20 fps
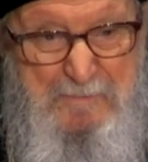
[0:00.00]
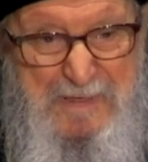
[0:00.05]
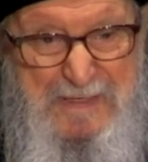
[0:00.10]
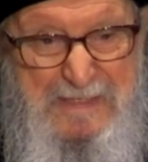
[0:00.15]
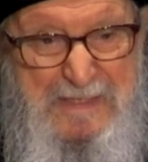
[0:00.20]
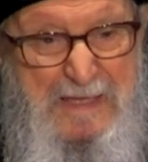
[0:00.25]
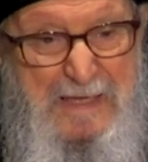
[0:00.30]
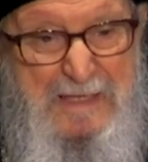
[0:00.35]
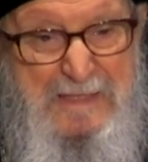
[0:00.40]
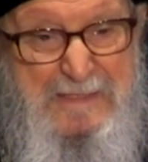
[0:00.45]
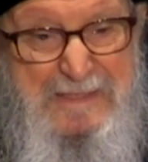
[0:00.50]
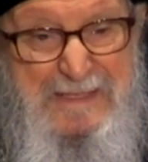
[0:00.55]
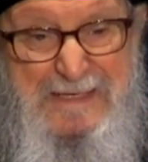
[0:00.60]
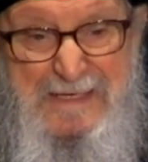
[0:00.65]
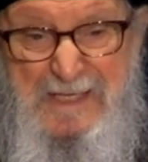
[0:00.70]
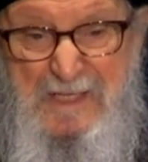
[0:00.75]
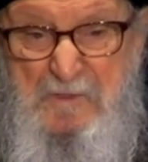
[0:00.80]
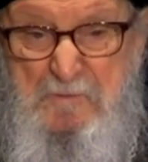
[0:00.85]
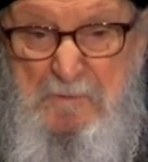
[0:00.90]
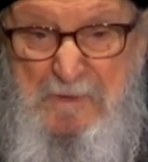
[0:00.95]
but as
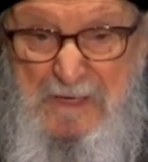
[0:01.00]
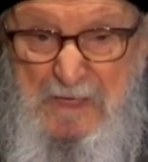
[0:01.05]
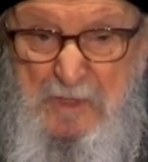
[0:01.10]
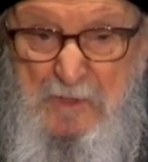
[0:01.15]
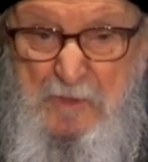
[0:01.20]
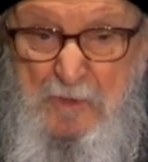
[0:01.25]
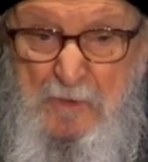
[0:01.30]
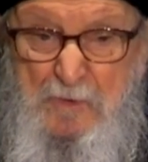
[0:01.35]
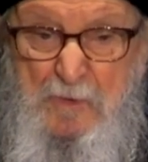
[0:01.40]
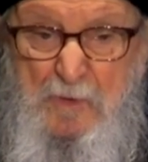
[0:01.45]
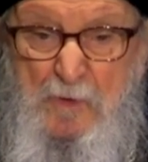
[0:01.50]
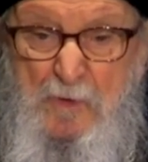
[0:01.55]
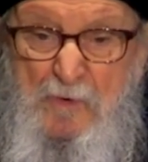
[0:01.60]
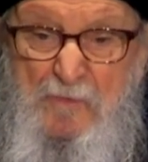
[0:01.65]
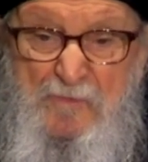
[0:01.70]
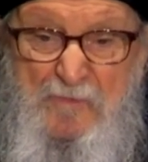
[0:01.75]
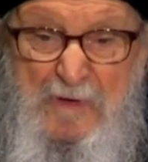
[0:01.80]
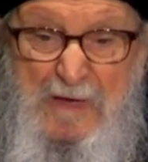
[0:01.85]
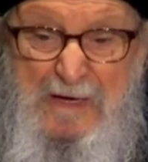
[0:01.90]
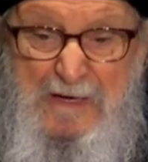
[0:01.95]
an expression
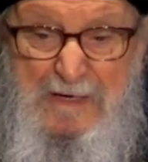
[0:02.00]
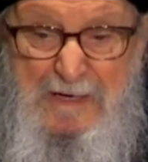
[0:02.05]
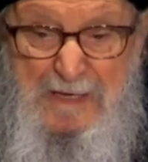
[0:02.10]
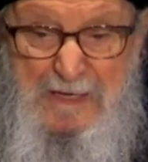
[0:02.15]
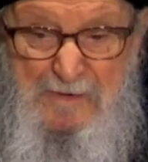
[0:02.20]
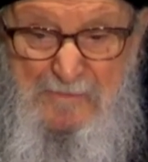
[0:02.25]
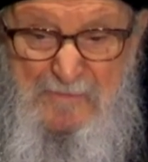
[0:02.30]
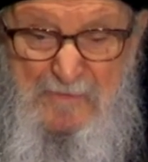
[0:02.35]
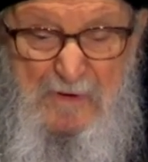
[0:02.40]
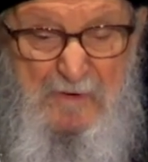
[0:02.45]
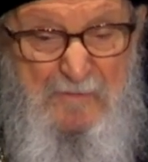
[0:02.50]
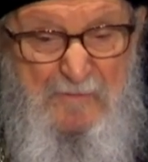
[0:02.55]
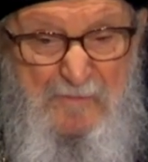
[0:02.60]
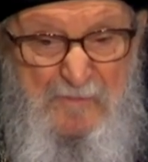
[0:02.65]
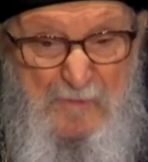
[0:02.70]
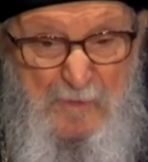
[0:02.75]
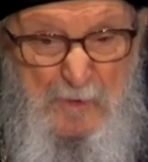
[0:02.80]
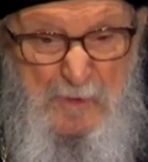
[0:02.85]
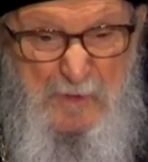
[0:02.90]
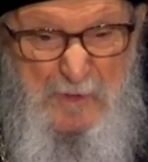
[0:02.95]
of love
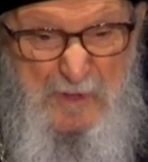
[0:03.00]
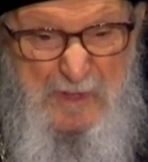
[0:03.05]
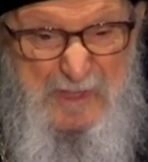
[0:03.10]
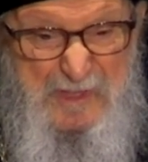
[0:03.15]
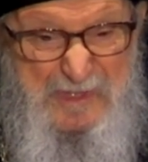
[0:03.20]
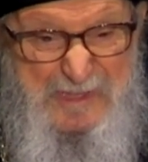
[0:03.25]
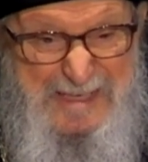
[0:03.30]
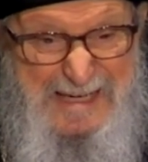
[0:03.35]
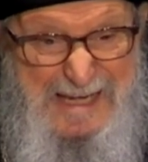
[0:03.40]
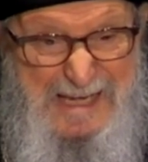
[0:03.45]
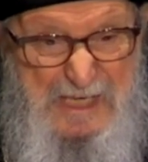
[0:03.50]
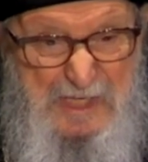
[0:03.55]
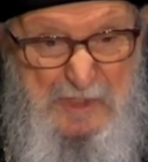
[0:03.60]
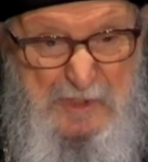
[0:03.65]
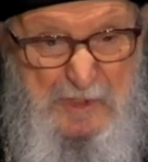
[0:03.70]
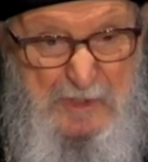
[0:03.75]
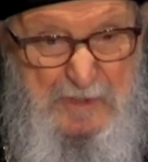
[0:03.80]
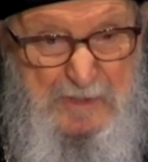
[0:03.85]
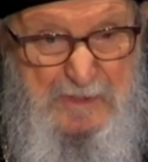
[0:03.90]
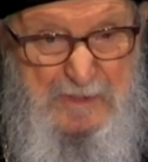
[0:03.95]
for the
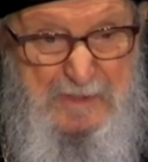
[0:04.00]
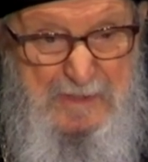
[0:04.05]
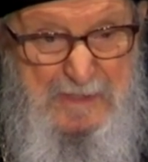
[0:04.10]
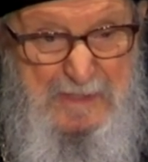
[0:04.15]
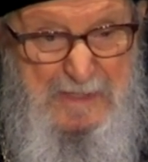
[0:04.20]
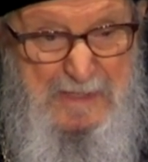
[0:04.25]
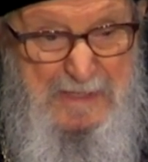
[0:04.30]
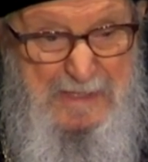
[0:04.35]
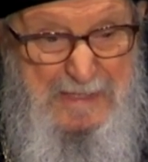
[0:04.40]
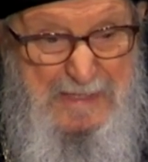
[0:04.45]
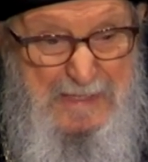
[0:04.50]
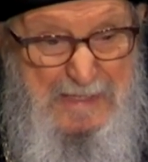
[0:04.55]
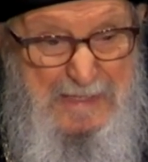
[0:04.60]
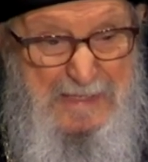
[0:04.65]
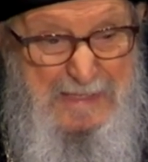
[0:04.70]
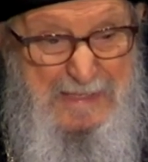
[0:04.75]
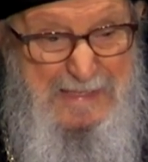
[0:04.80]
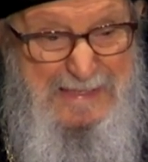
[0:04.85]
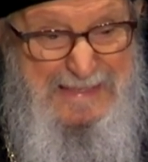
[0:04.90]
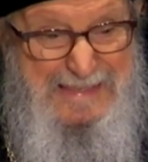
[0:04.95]
stranger,
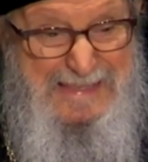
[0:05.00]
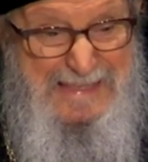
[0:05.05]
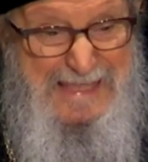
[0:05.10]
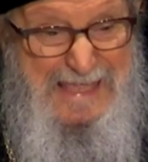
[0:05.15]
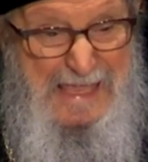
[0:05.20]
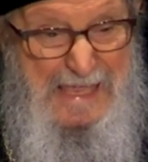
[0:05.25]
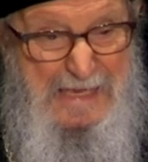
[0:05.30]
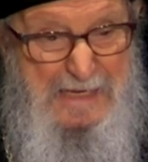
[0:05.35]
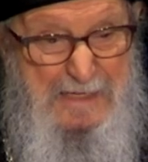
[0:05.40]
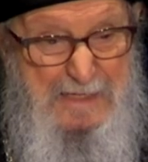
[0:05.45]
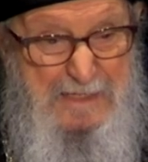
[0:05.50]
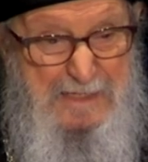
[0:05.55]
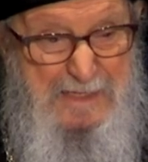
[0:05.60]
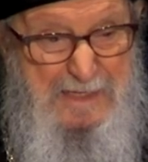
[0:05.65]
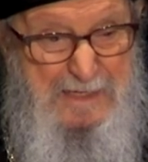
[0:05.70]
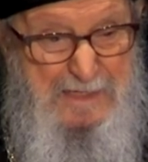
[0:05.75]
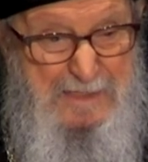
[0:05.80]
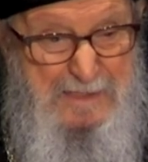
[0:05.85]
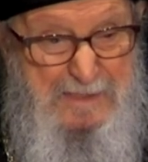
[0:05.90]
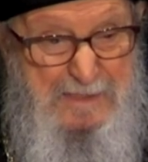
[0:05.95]
the
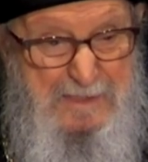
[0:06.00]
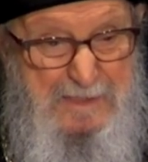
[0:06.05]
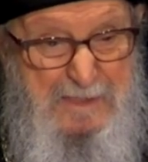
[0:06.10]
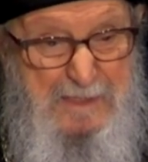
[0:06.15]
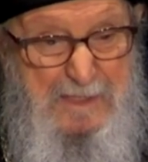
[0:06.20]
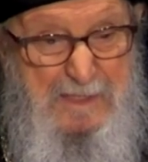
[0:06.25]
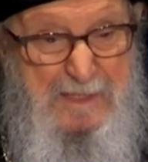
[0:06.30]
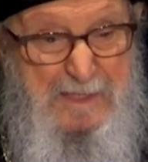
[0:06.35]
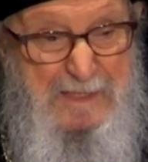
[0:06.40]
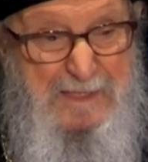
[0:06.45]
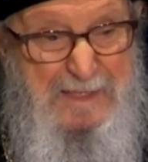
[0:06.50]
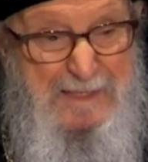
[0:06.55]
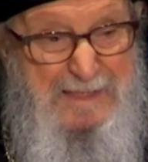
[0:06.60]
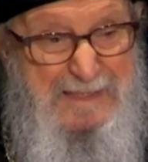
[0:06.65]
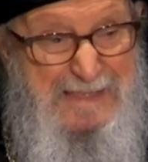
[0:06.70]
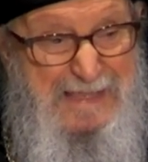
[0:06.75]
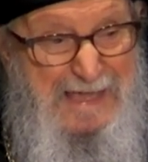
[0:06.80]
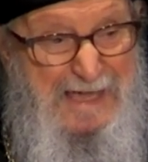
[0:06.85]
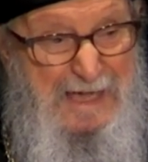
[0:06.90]
alien, the